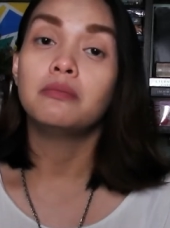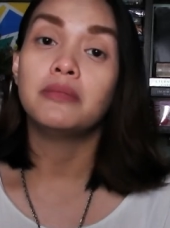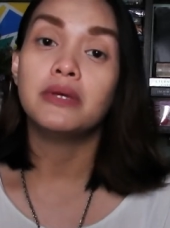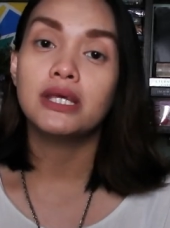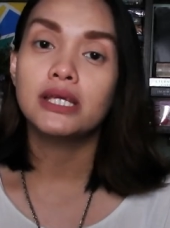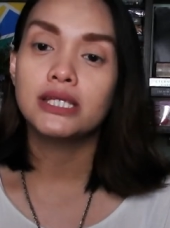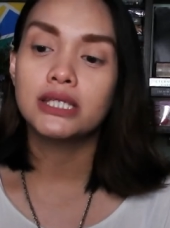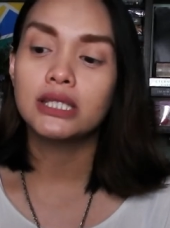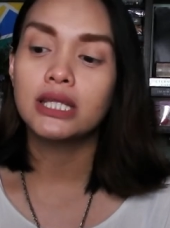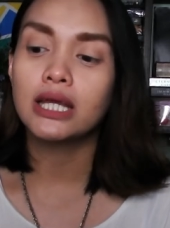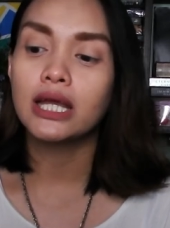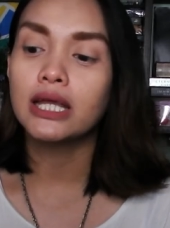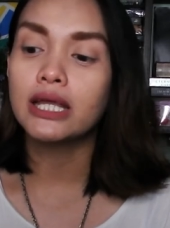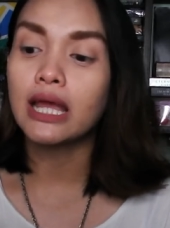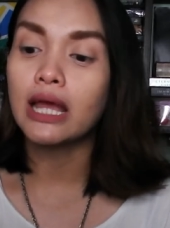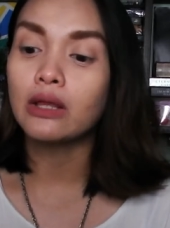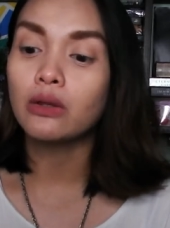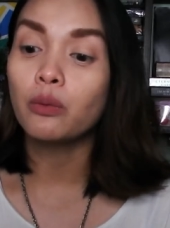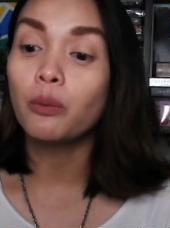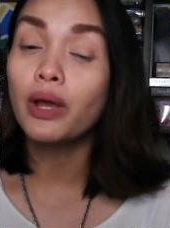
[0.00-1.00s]
mist na
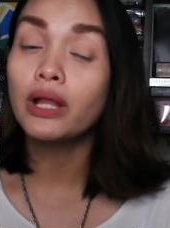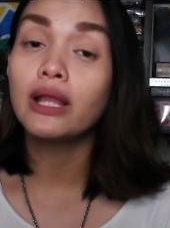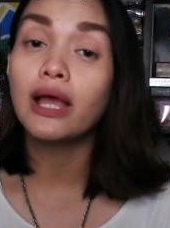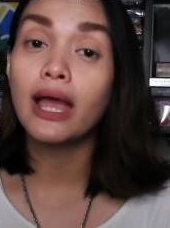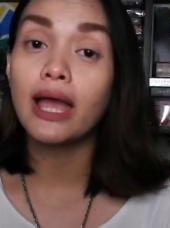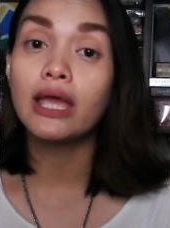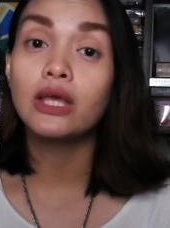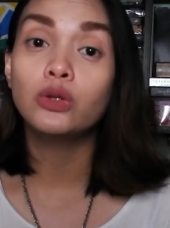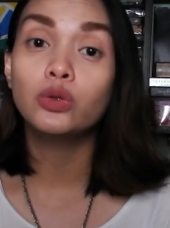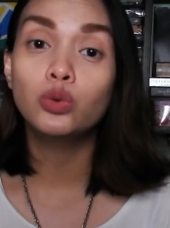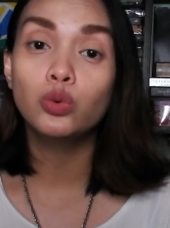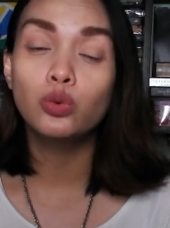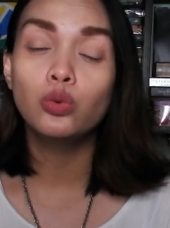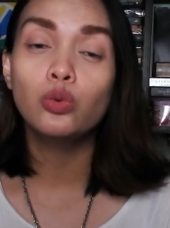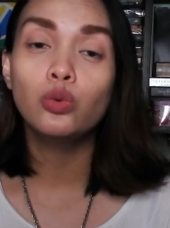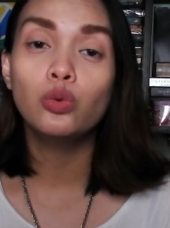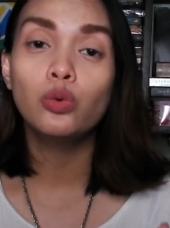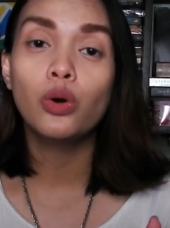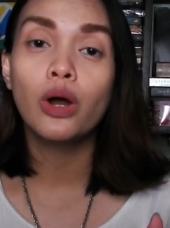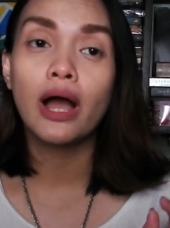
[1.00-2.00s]
ganyan. Well, I
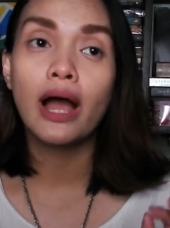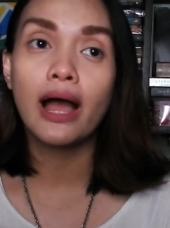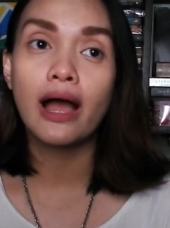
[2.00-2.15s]
do